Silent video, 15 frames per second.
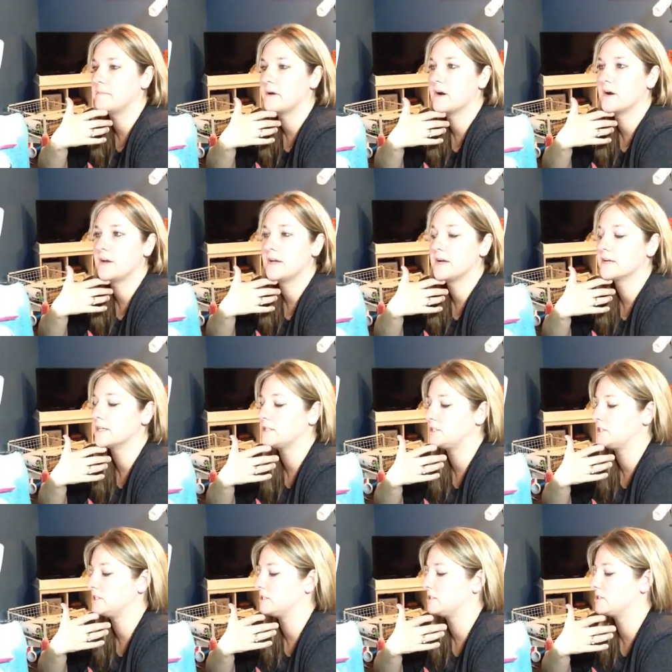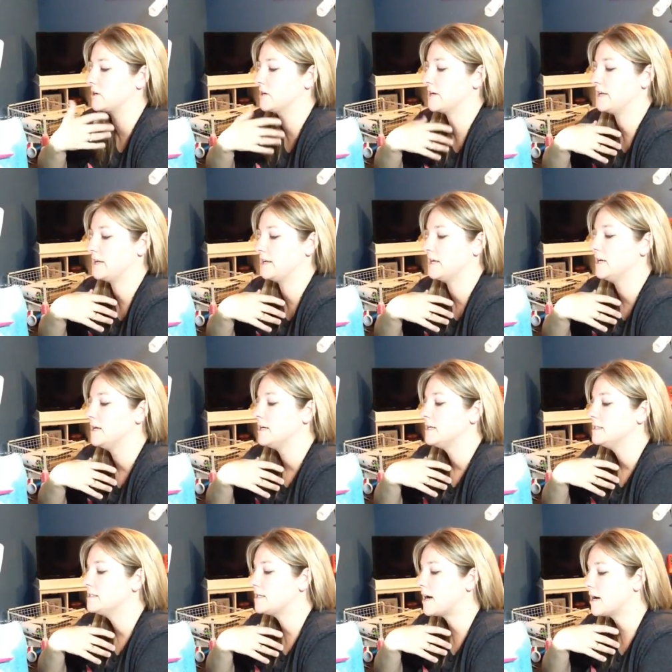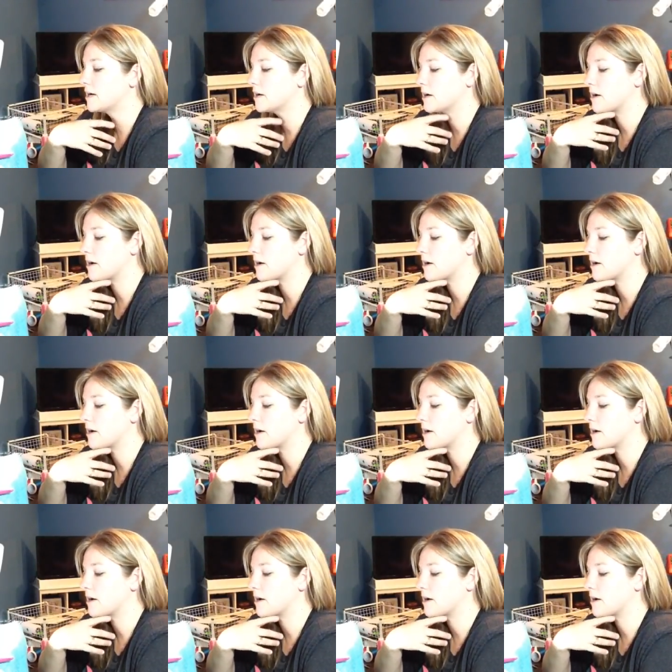Our youngest just started soccer.